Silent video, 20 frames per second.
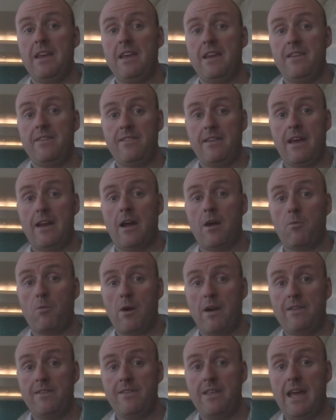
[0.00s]
He said on
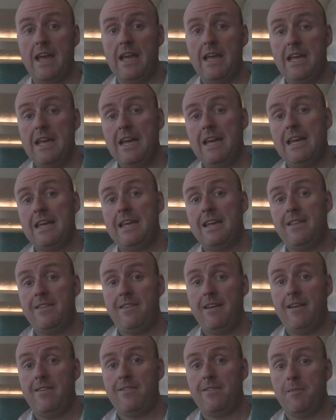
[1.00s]
Wednesday he
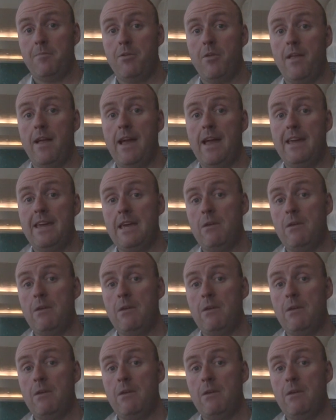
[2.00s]
intends to play.